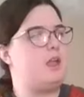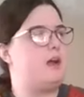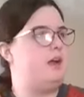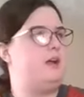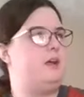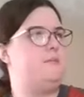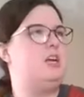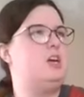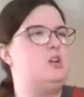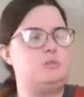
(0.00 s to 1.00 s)

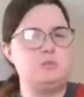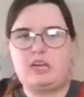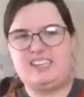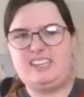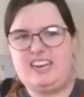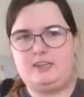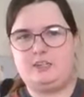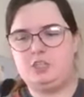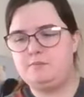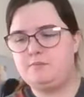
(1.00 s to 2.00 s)
almost like a
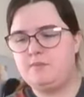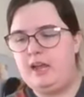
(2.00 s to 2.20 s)
ganache.